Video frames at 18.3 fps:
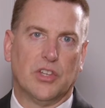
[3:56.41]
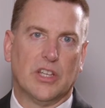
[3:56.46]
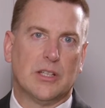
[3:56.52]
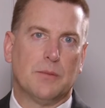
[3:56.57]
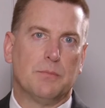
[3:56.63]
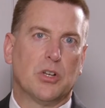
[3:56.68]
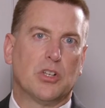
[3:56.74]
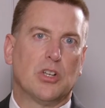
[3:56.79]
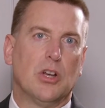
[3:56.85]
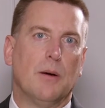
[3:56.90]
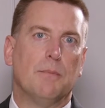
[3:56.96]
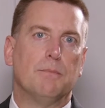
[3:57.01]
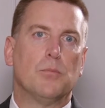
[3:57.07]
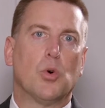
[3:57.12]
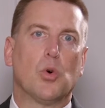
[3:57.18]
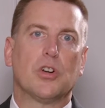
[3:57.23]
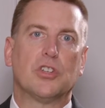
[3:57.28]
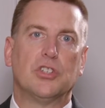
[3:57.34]
They can become
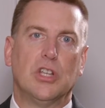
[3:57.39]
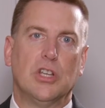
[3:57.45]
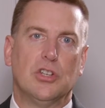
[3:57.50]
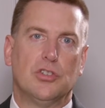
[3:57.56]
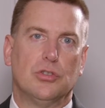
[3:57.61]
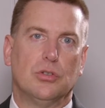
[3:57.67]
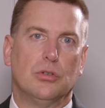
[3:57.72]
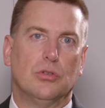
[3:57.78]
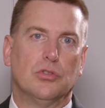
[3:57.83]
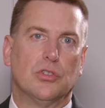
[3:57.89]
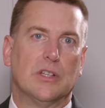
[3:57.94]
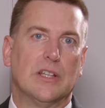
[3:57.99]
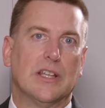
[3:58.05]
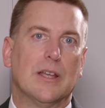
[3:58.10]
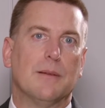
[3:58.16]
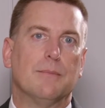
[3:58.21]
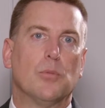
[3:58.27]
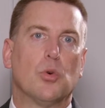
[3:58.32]
more tissues and
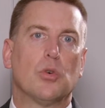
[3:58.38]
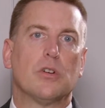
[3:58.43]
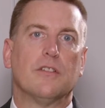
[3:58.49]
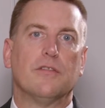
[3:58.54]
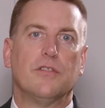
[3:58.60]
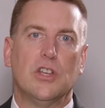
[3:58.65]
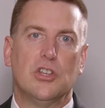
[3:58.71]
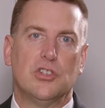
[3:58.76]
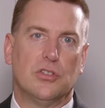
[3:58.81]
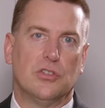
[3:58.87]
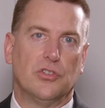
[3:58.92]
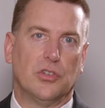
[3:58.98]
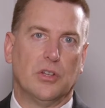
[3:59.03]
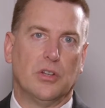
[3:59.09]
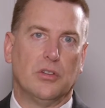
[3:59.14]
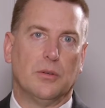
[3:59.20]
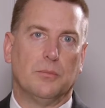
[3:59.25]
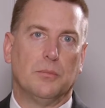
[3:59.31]
they get more divisions
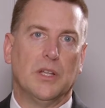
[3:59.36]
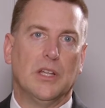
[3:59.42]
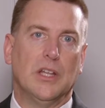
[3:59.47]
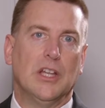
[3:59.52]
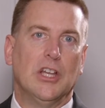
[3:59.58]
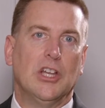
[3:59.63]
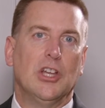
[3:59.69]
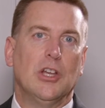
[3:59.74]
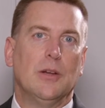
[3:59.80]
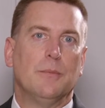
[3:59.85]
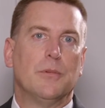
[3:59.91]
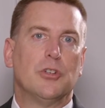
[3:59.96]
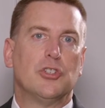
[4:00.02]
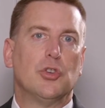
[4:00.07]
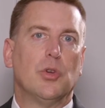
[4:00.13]
in them, but